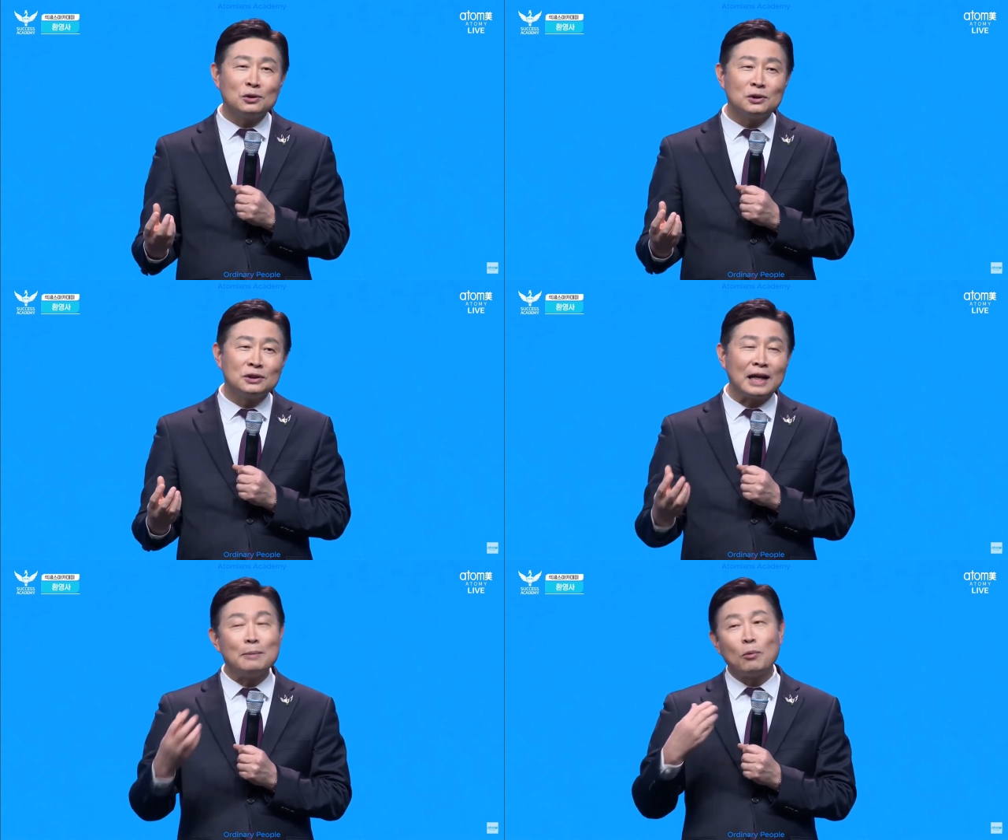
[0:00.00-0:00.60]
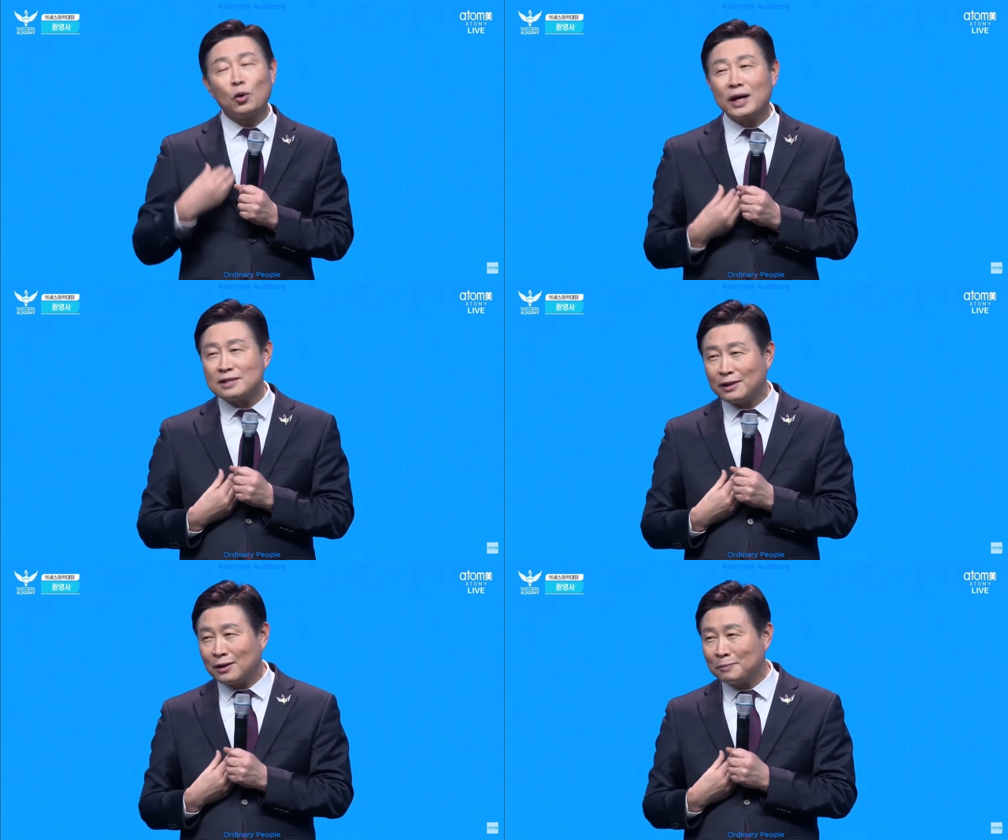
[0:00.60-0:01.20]
an
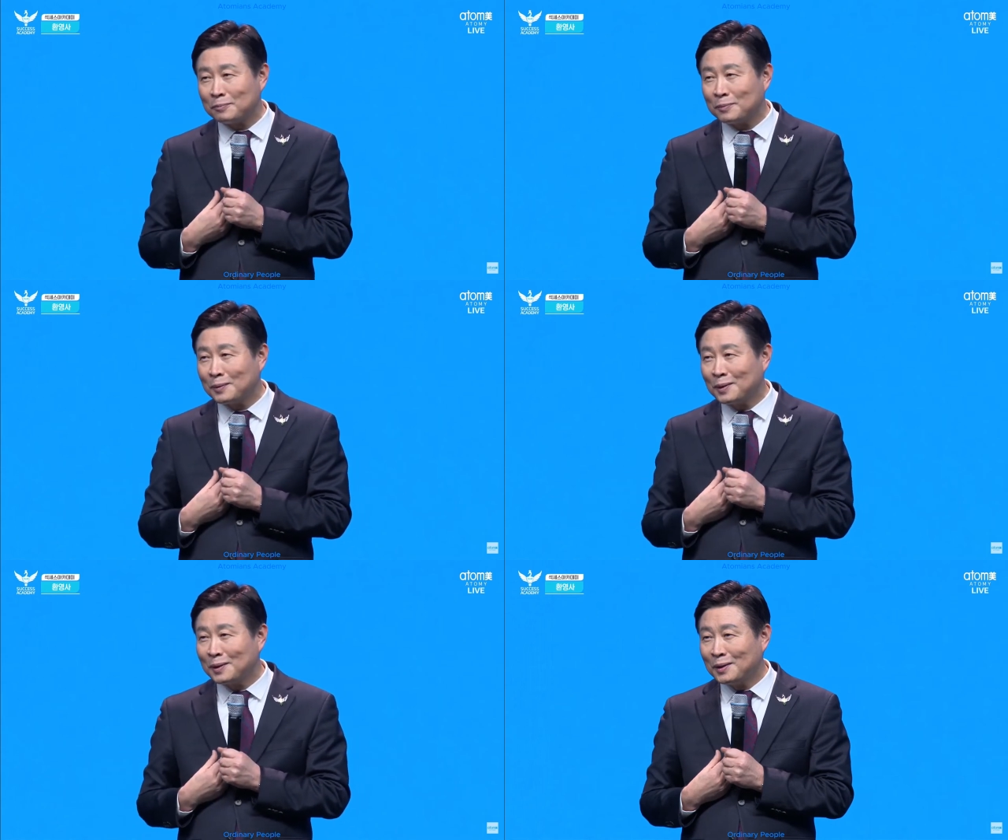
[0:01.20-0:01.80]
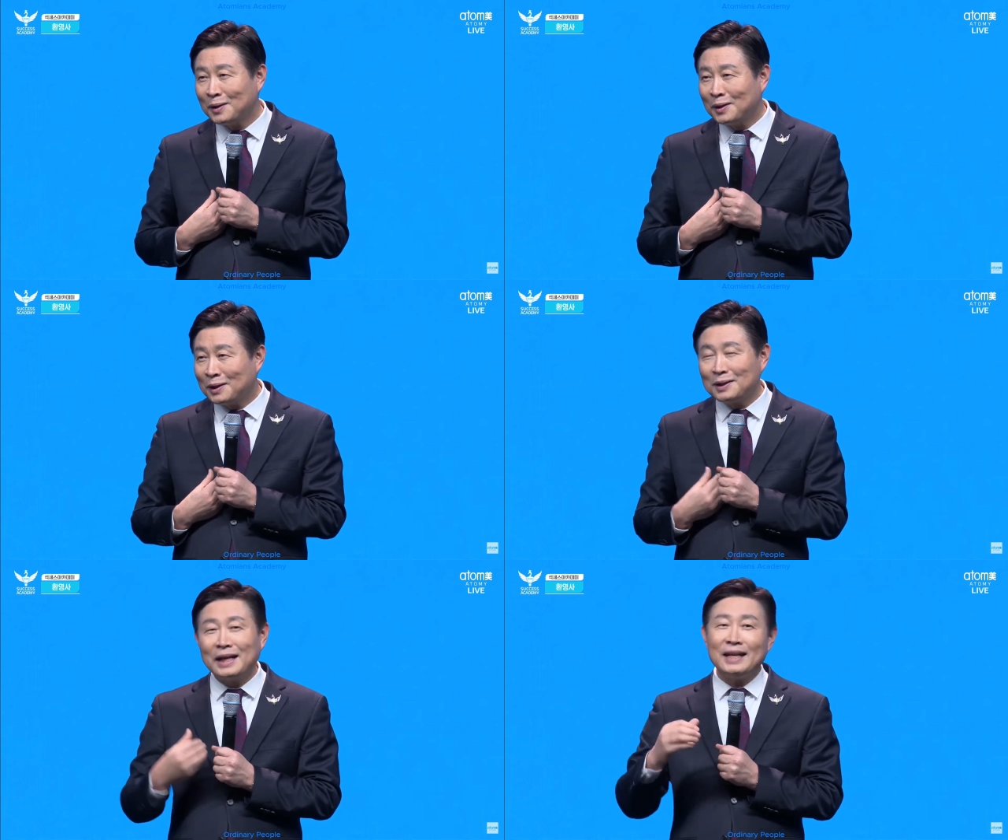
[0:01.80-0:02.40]
individual to create this kind
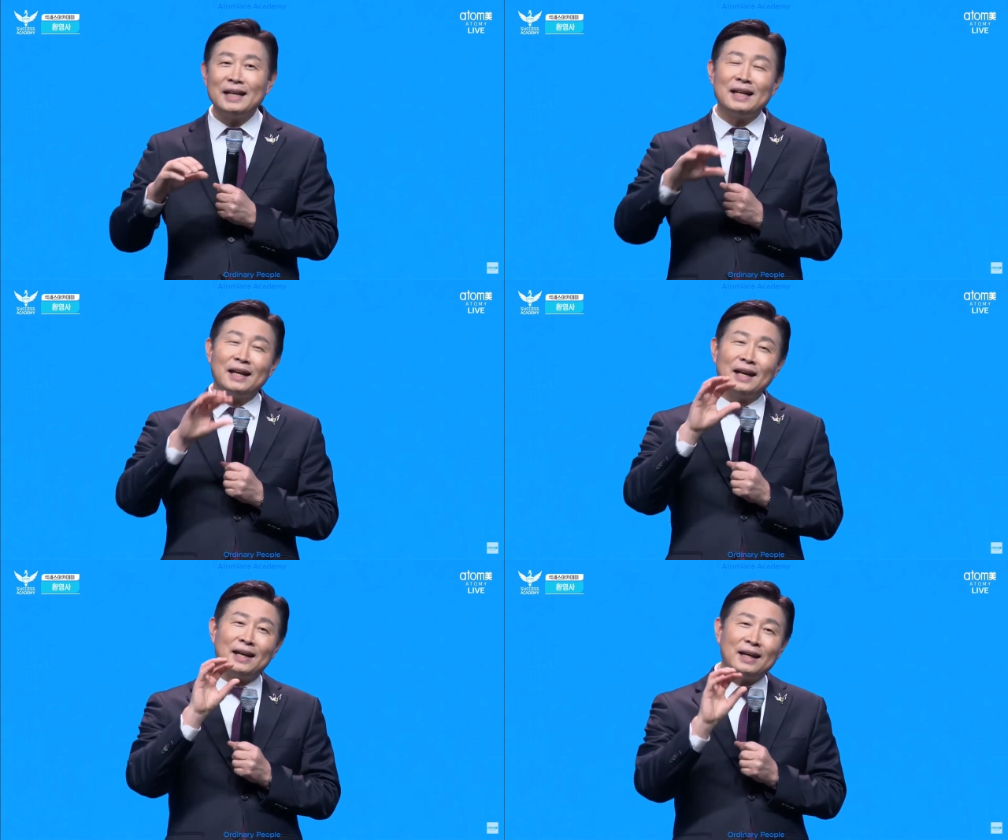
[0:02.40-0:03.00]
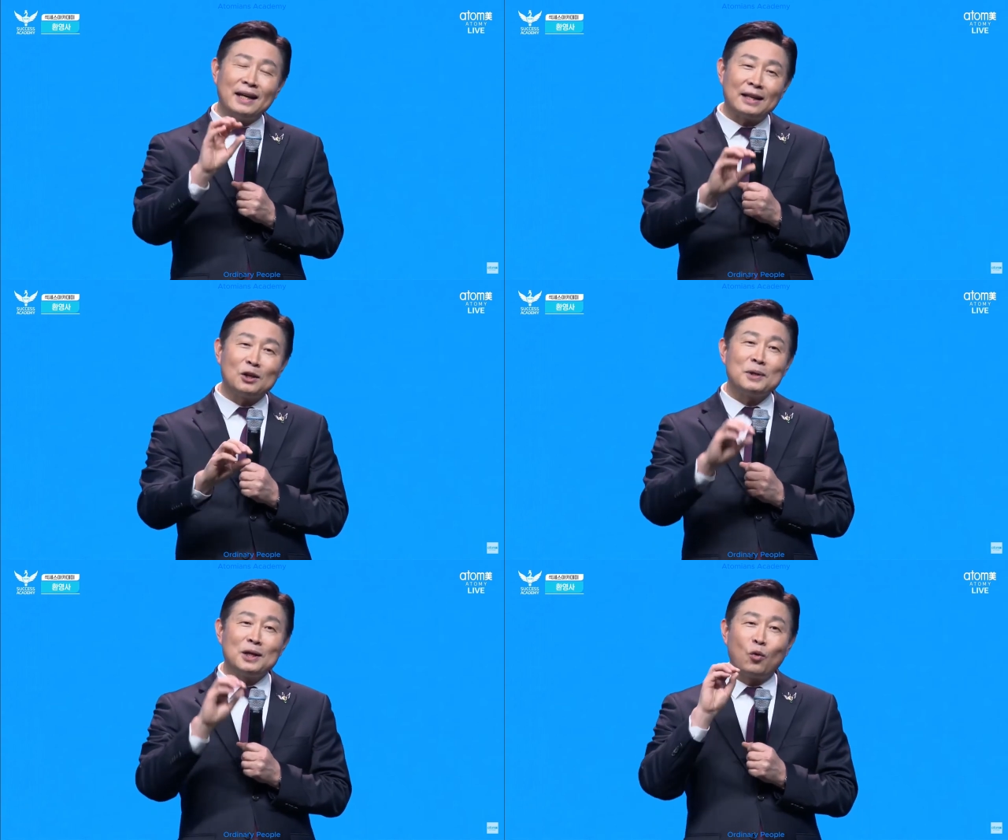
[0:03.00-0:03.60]
of
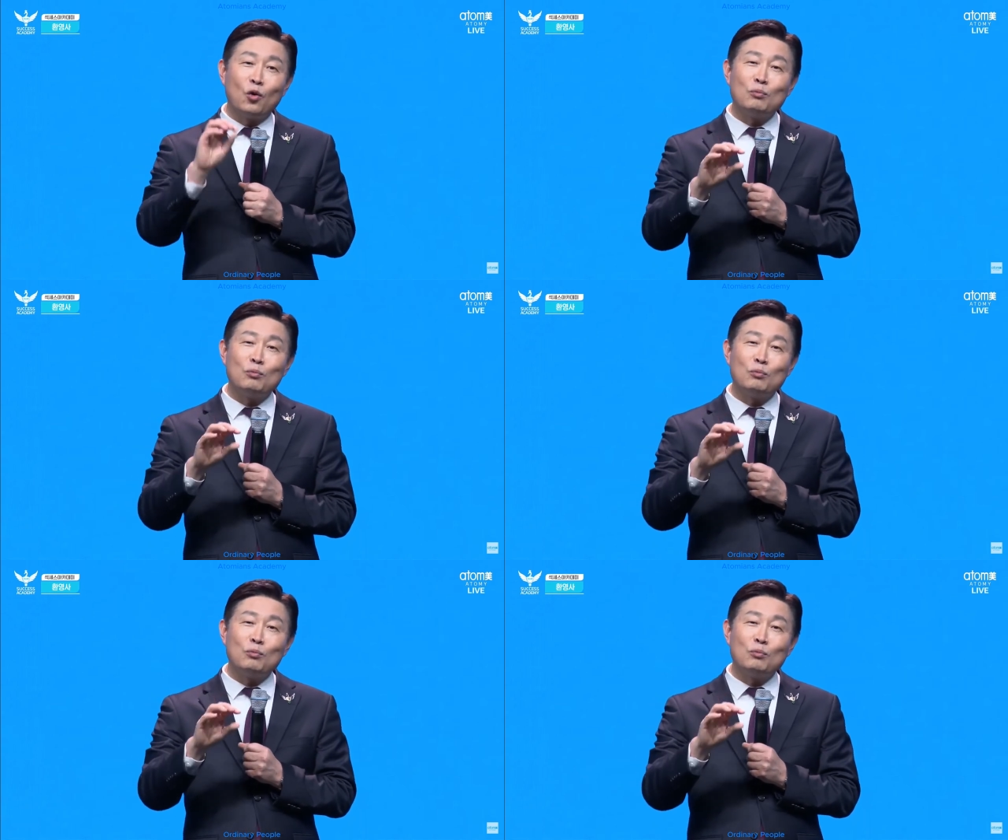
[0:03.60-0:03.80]
platform.